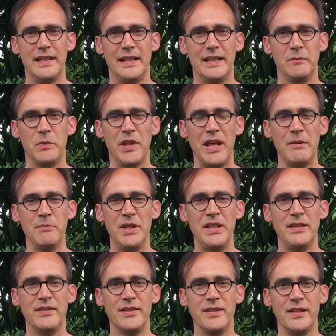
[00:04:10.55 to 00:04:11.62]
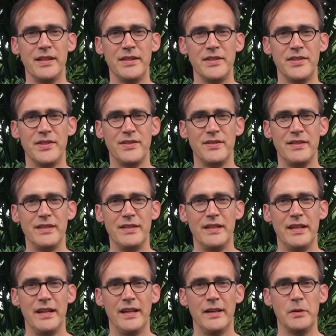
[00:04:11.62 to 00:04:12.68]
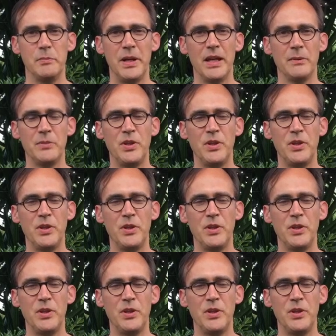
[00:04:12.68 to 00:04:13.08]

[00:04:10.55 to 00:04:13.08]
And what that means is being able